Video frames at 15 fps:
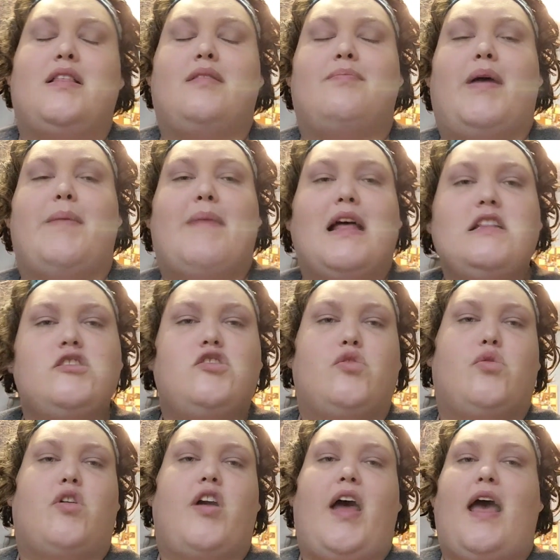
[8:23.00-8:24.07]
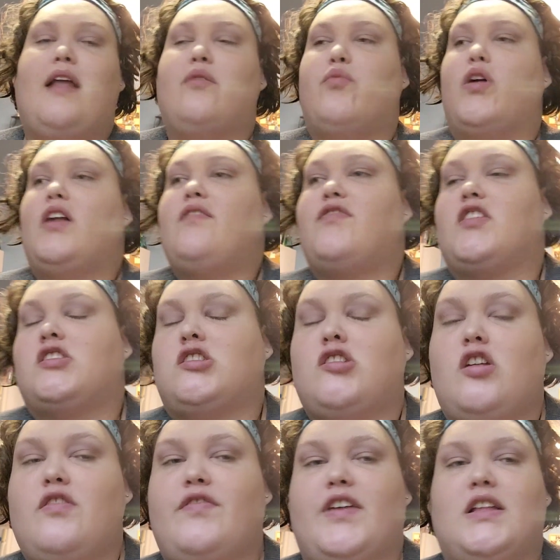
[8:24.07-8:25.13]
my mentor and one of the
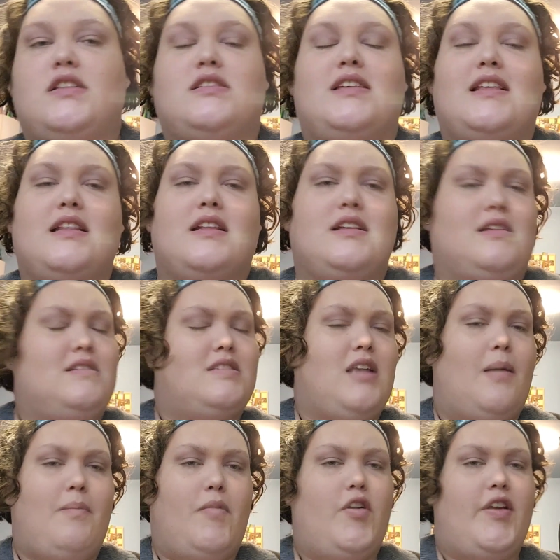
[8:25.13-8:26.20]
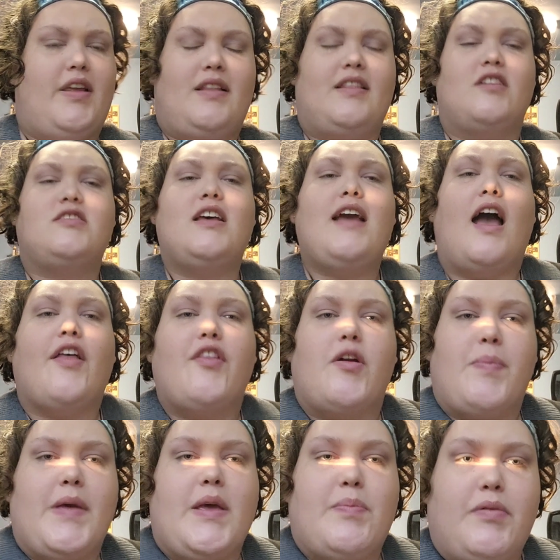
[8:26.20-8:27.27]
servants in the submarine, there's like other
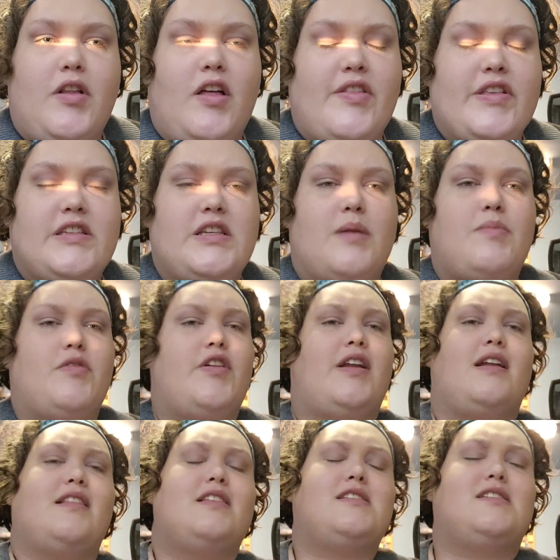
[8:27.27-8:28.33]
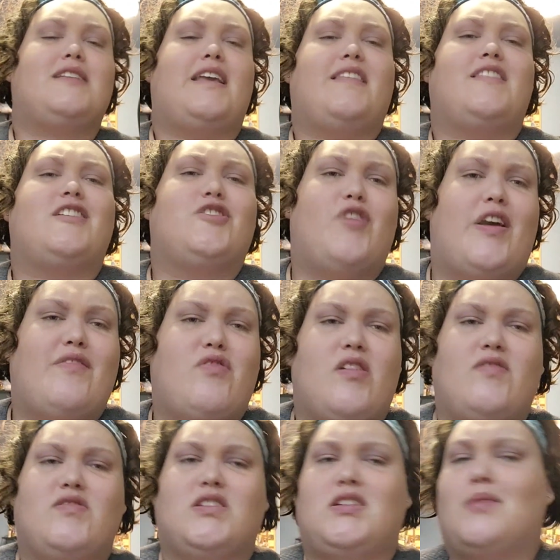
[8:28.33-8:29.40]
people on the submarine, this is like the driver
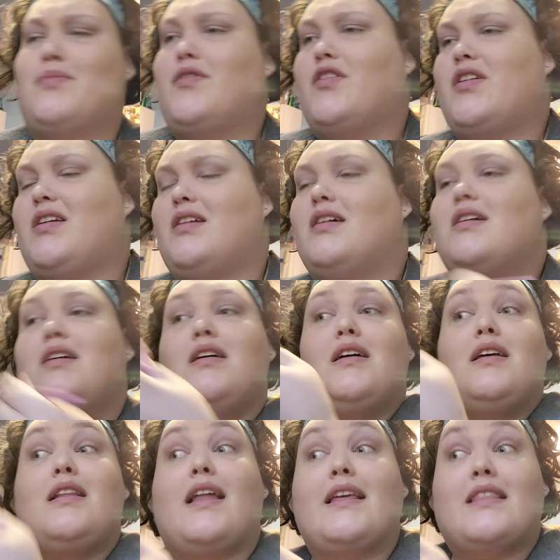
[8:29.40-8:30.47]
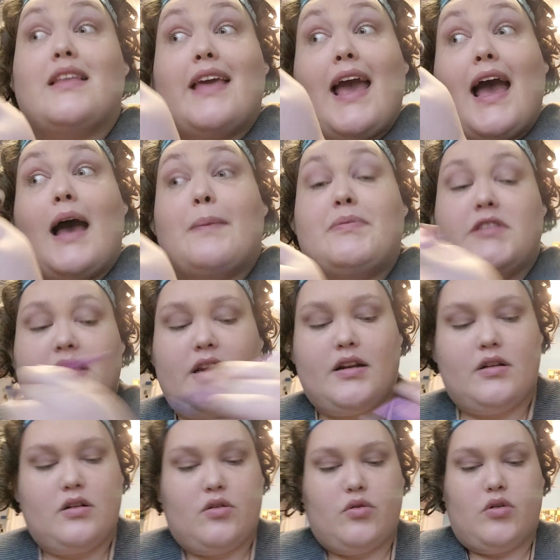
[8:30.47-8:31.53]
of the submarine, like the
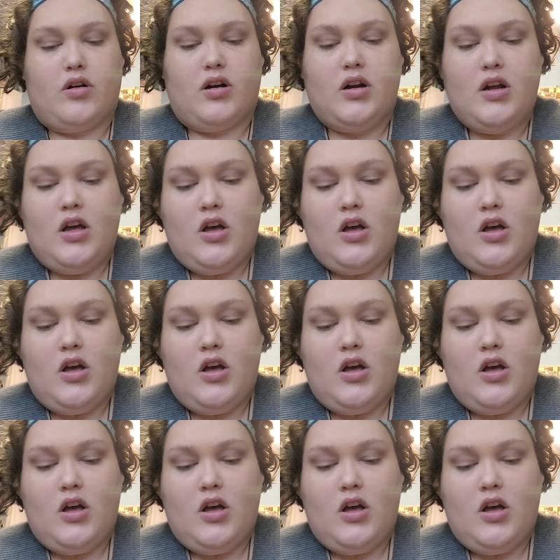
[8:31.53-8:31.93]
captain, or